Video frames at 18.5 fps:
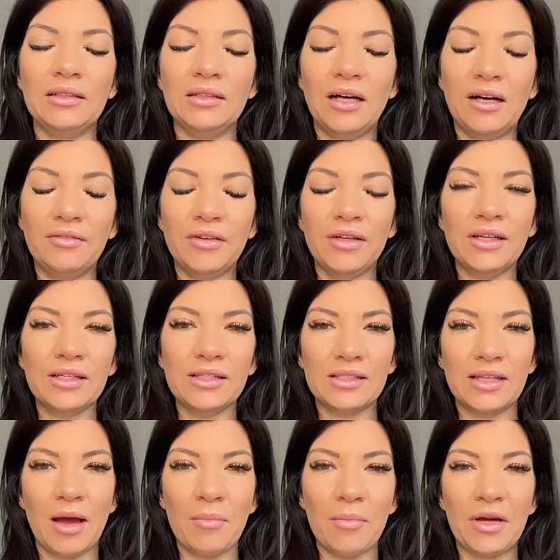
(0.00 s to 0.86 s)
I love and
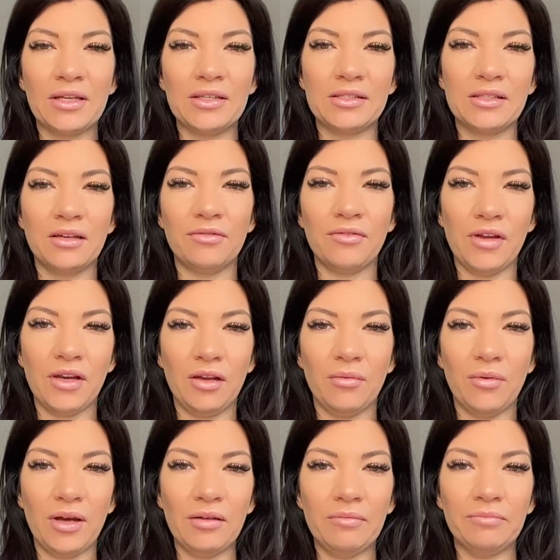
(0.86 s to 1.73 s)
accept myself
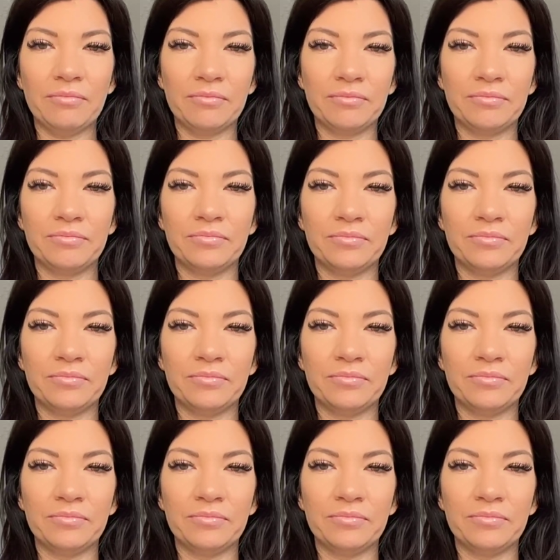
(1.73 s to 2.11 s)
anyway.